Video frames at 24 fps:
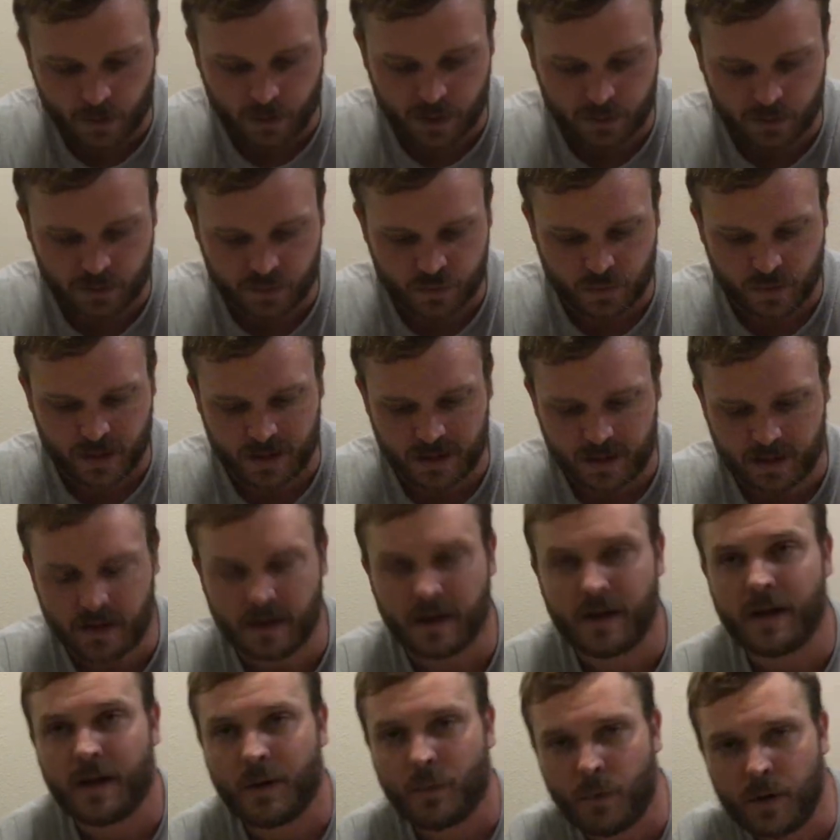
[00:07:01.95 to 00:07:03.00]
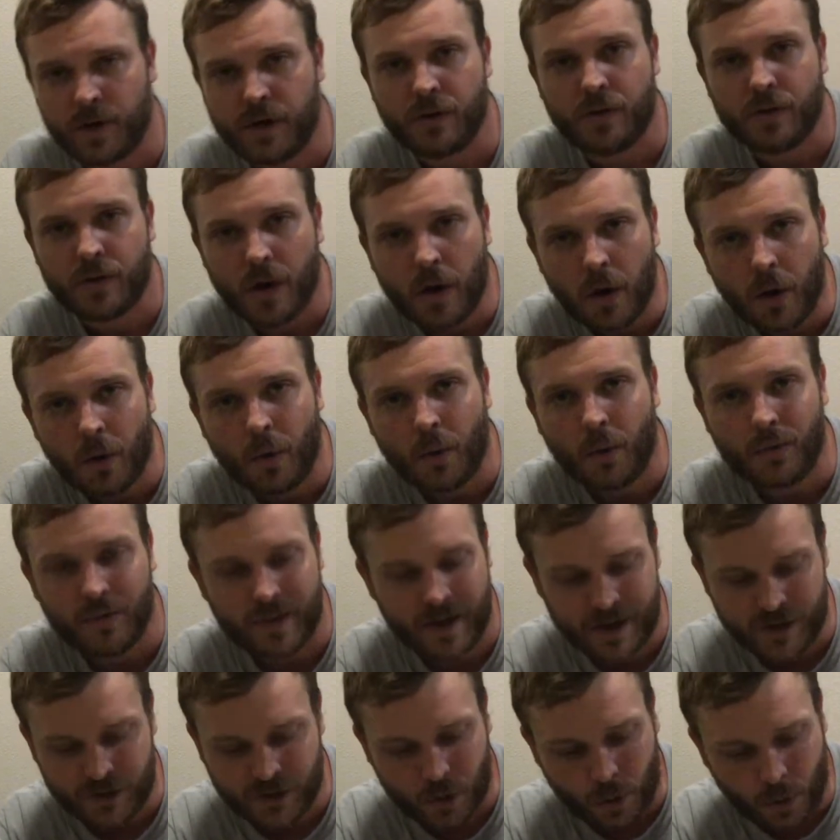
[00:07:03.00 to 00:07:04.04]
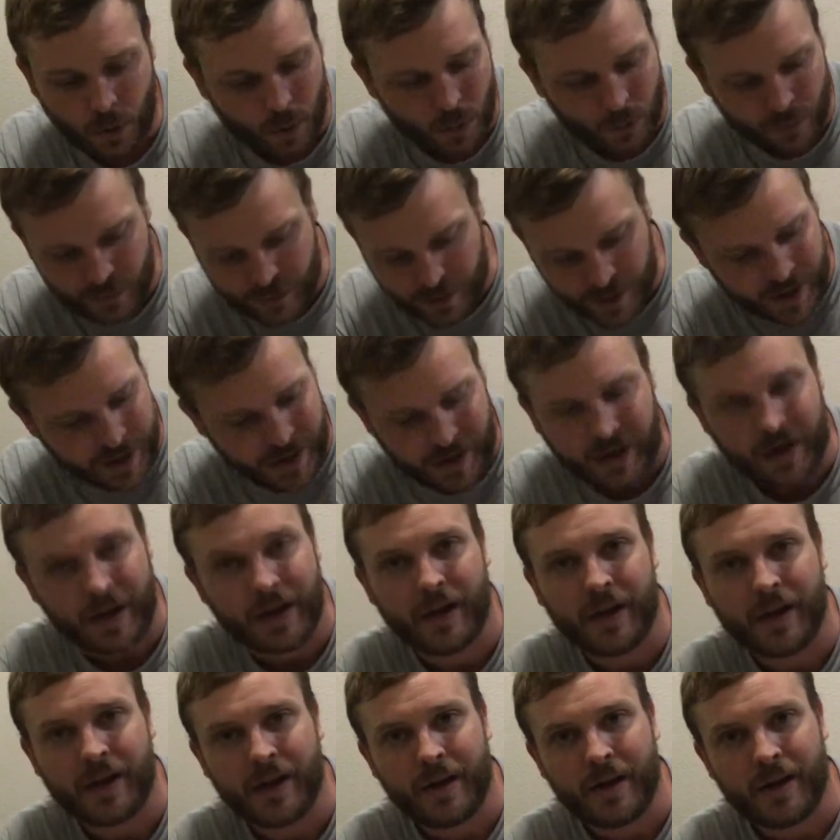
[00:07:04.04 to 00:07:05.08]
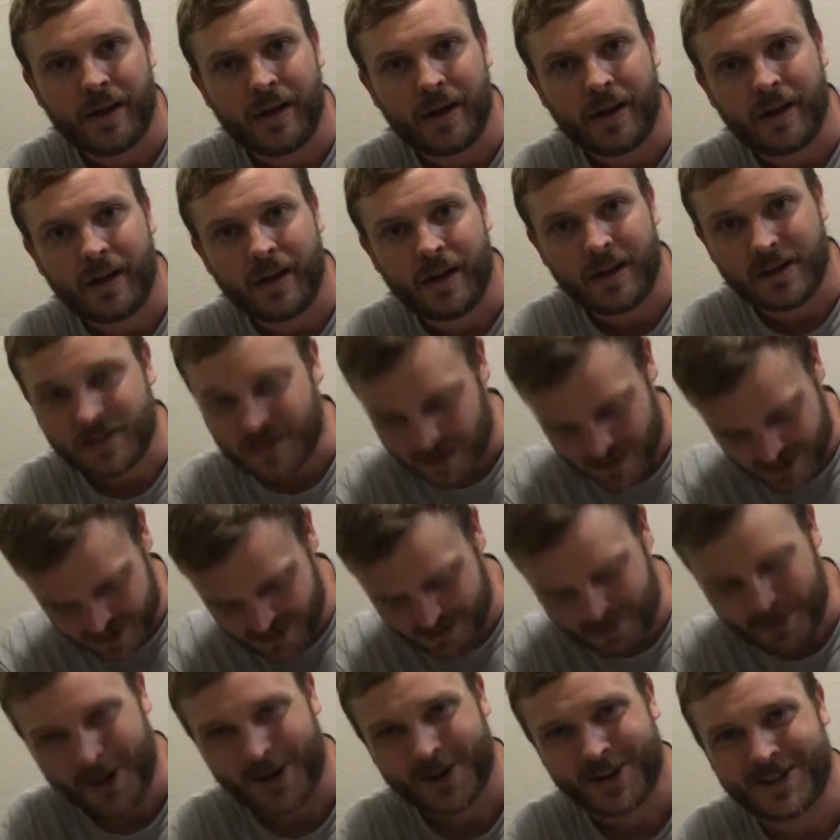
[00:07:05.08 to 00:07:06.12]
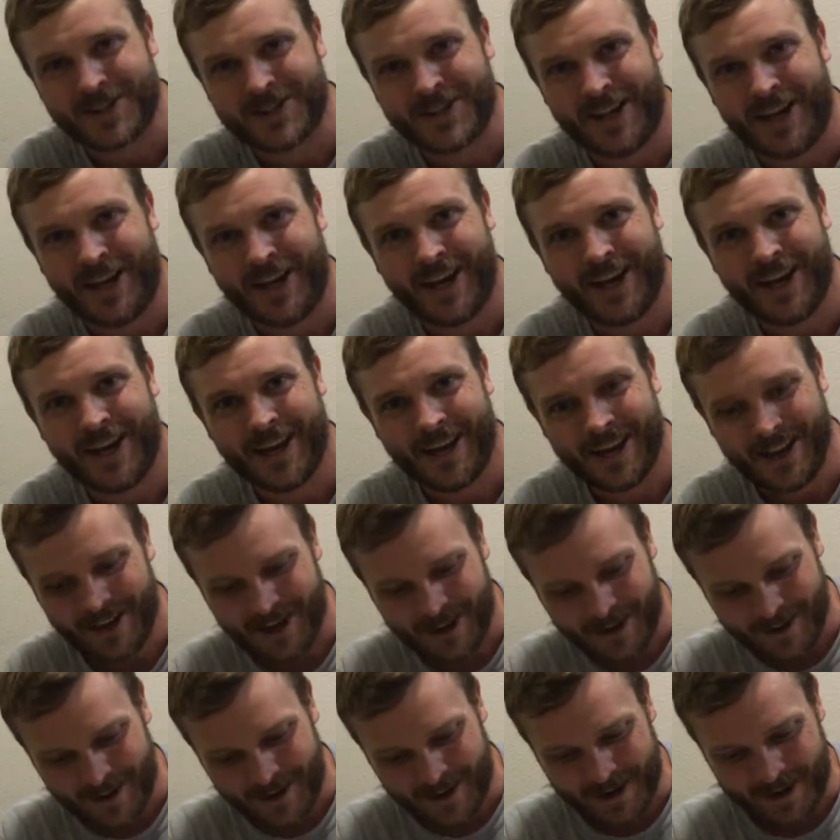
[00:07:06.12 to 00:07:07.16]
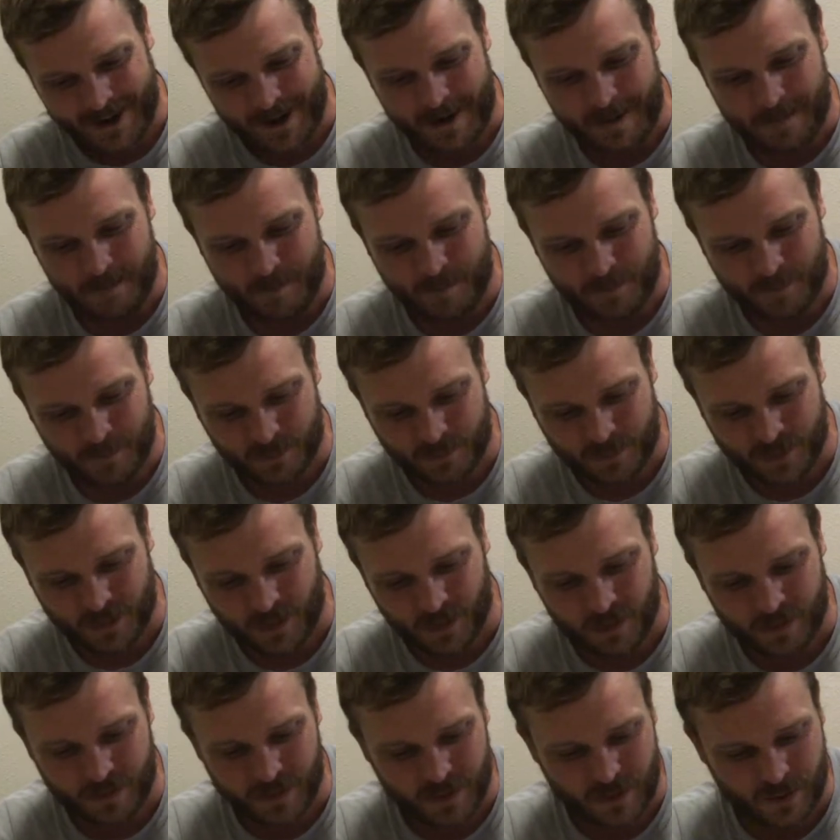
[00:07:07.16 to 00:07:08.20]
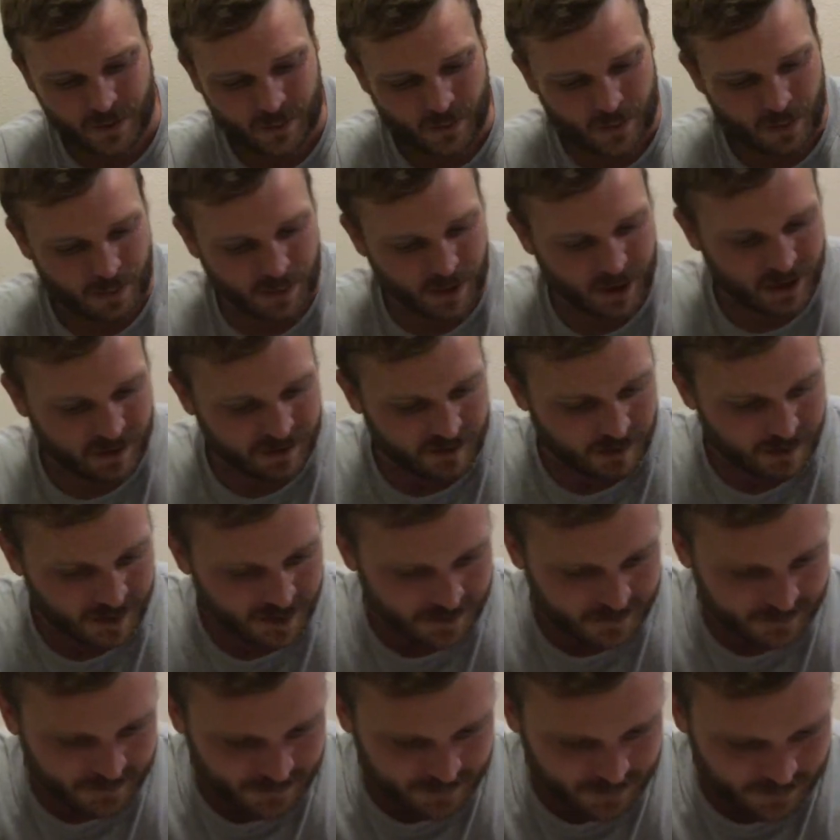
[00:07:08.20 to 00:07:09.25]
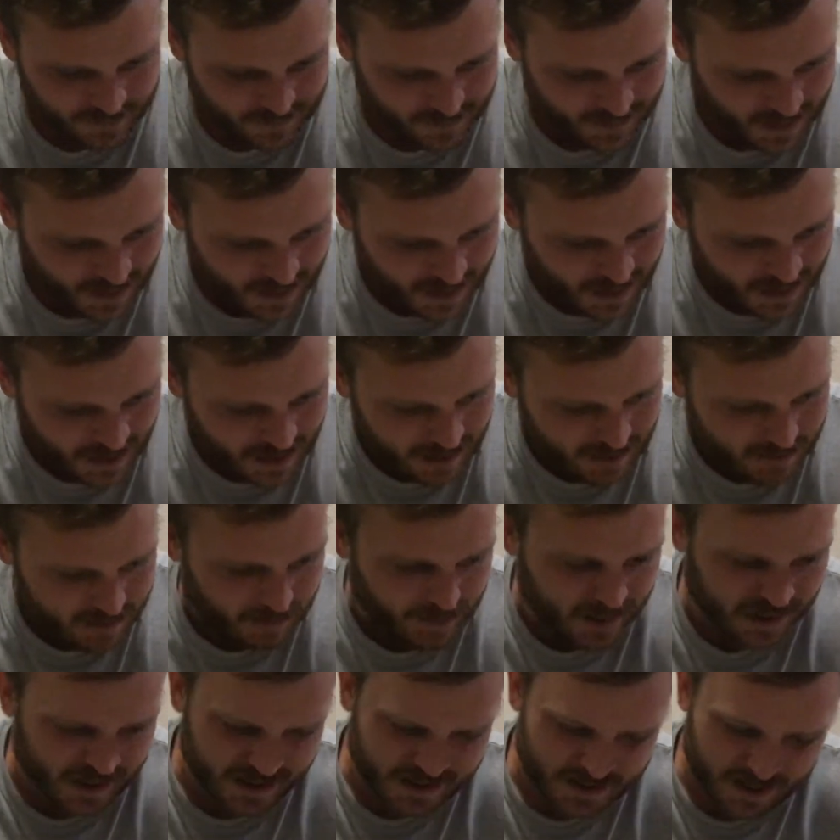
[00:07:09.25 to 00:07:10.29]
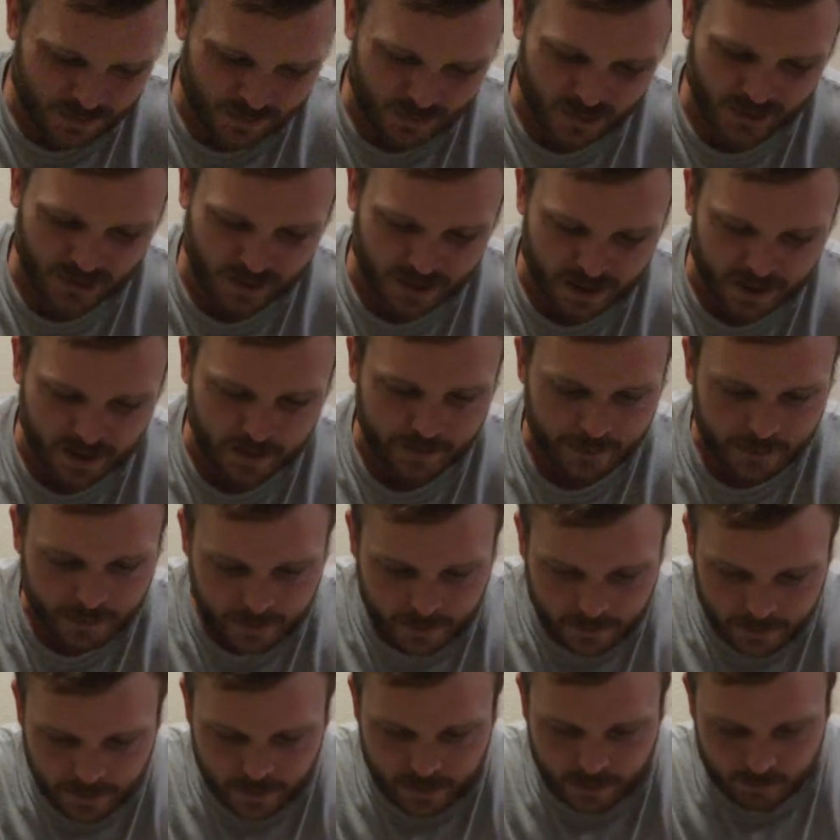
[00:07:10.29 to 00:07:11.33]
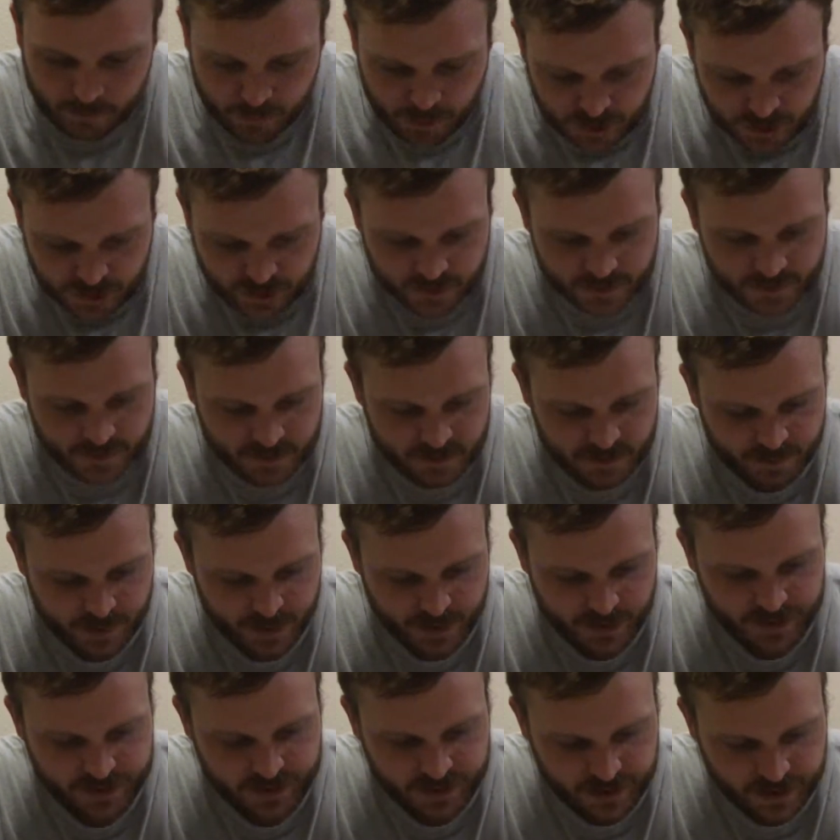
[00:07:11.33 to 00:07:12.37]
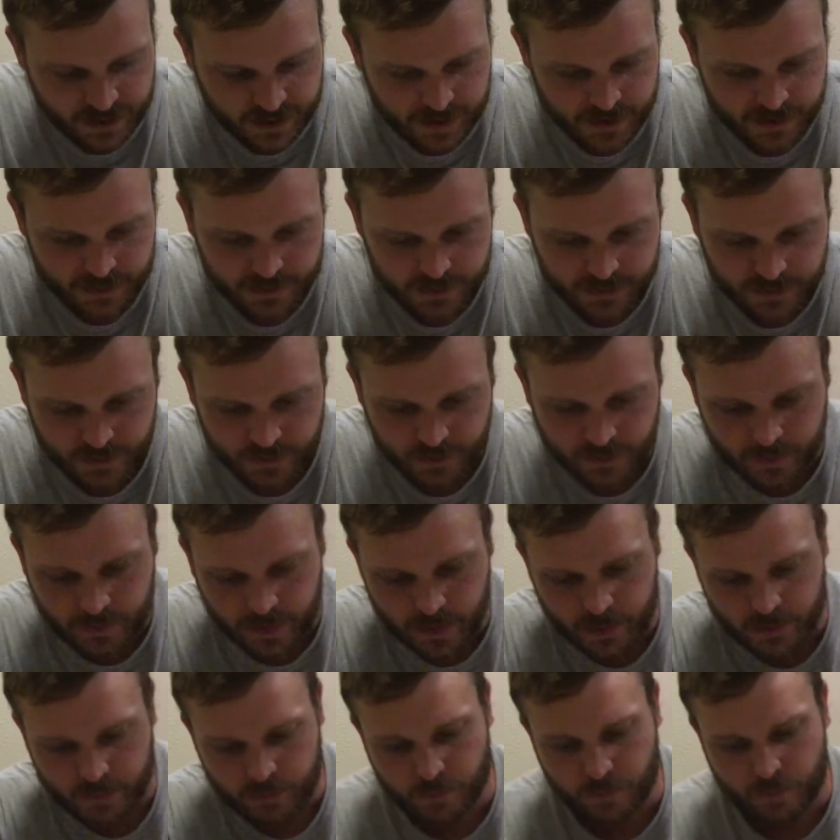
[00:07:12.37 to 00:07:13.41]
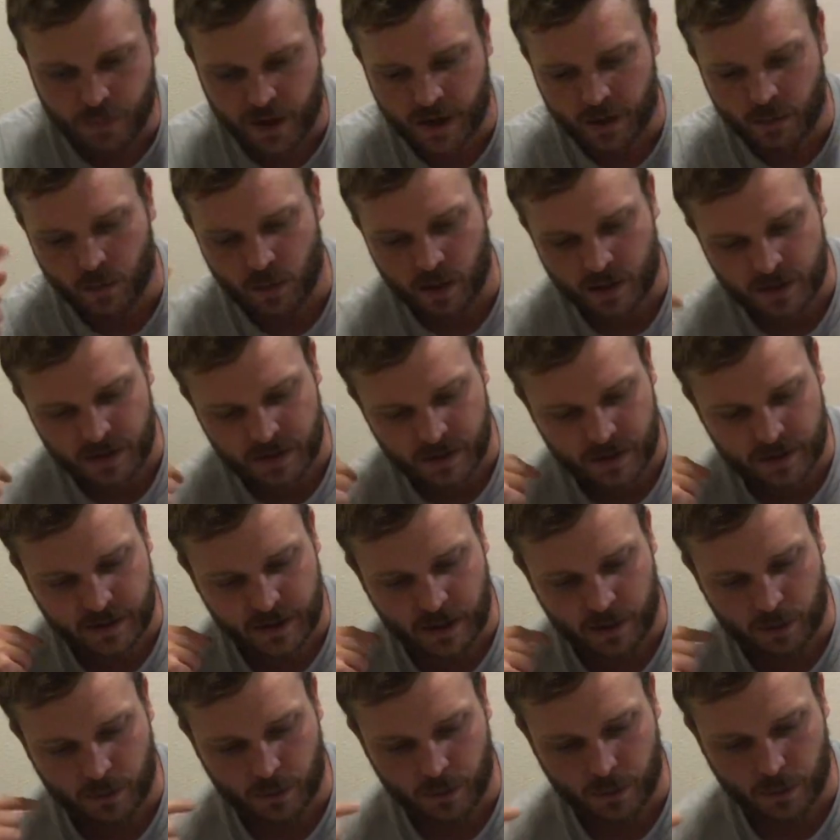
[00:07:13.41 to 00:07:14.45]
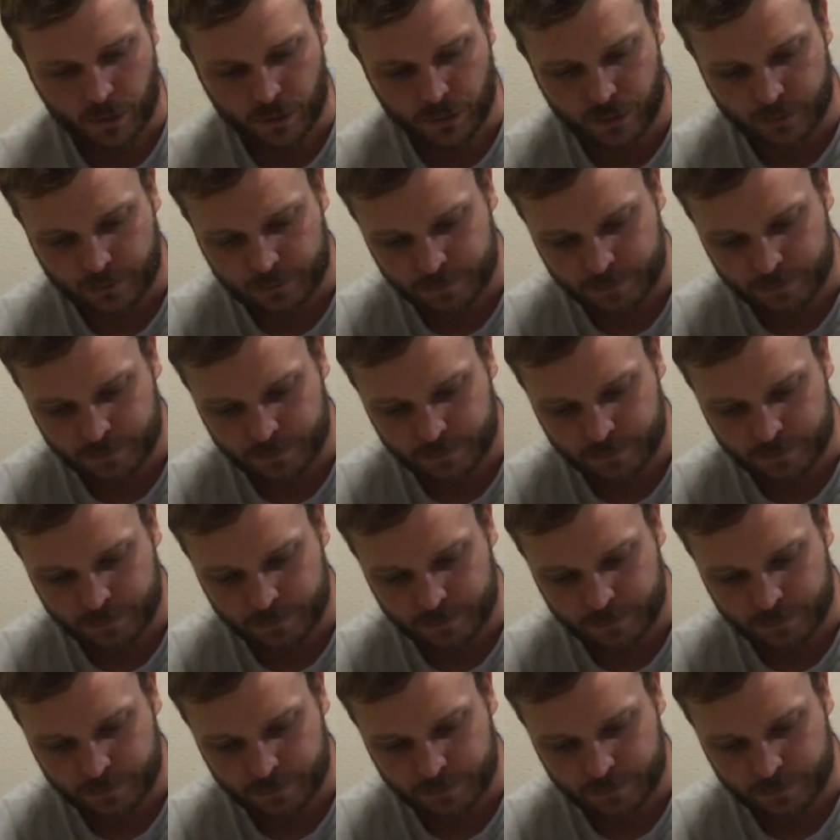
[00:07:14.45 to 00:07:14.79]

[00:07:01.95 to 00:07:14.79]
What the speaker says: when it was written when you know that the whole thing is conspiracy. To overthrow the Roman government. But is it really? Pretty sure it's conspiracy to brainwash the entire world.